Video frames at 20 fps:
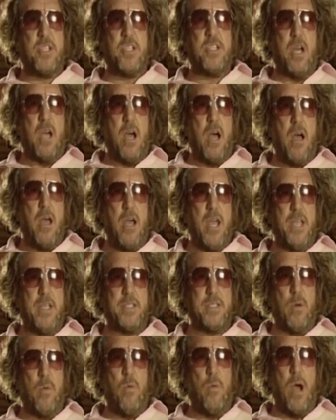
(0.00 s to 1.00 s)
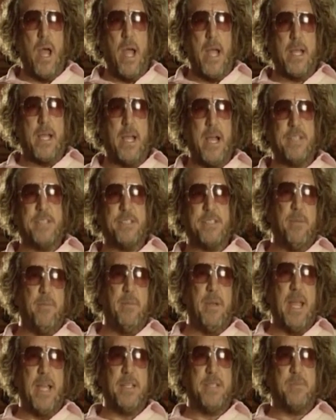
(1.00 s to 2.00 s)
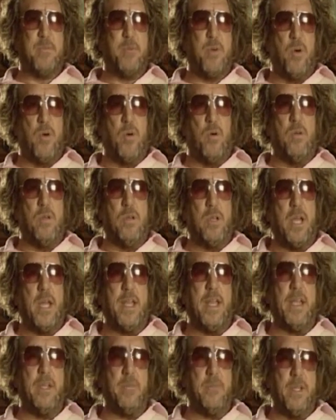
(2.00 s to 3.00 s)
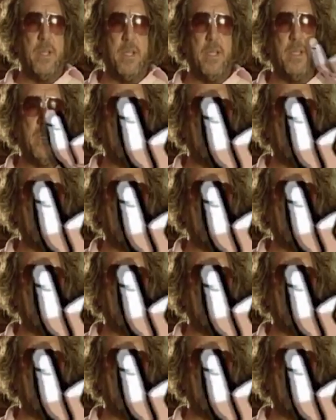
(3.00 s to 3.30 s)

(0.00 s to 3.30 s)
No old band, especially one where at least one of the guys was